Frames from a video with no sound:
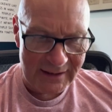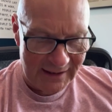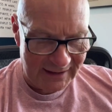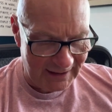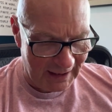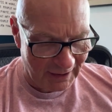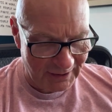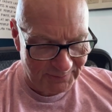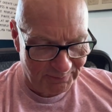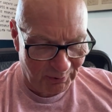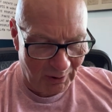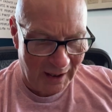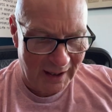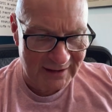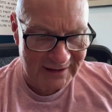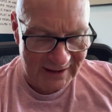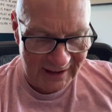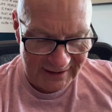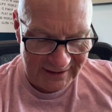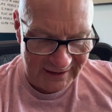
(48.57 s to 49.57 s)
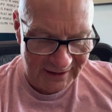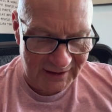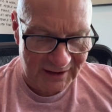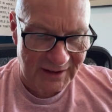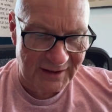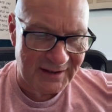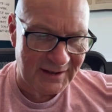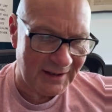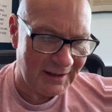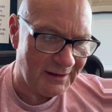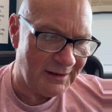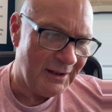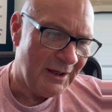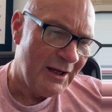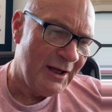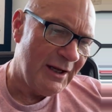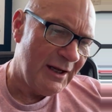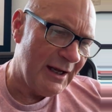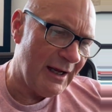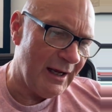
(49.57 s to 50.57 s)
as I was processing this.
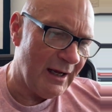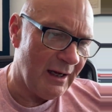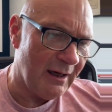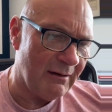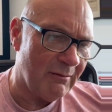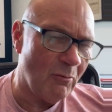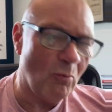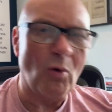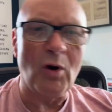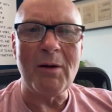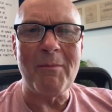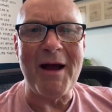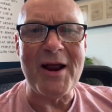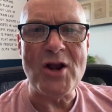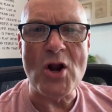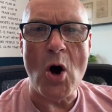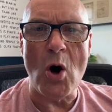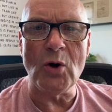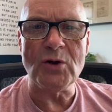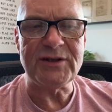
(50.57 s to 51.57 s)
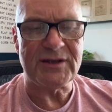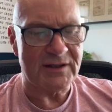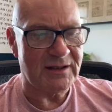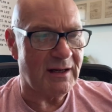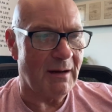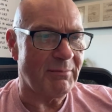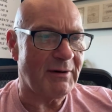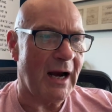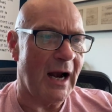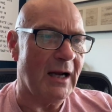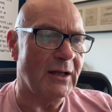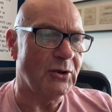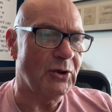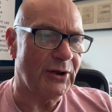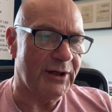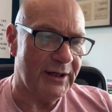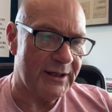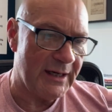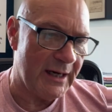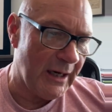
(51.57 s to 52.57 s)
And one of my notes as I'm kind of
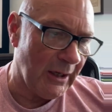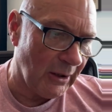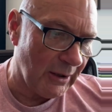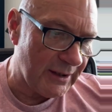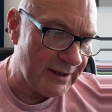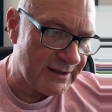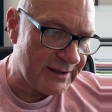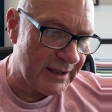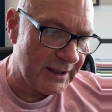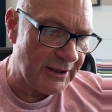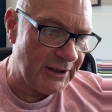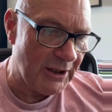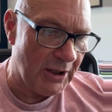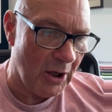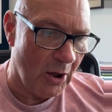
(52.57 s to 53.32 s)
looking here is that,